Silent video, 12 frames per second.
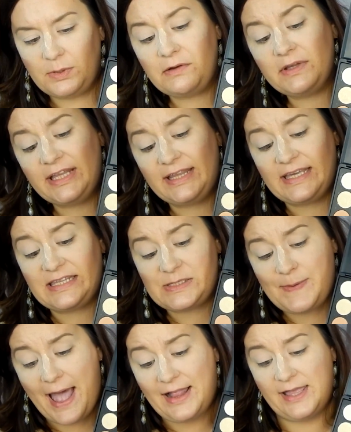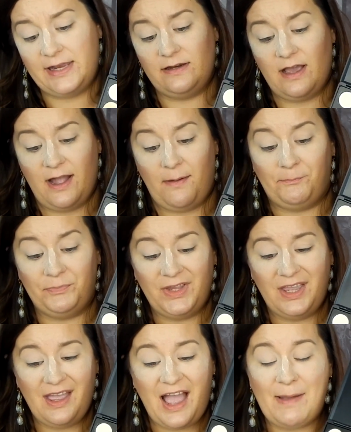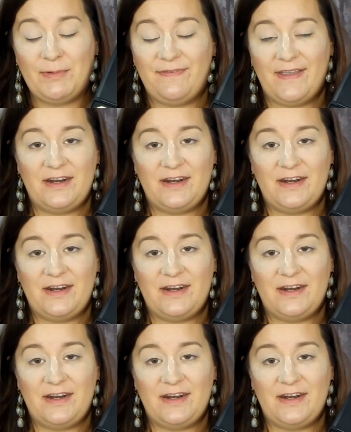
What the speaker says: But I really like this palette. I'm a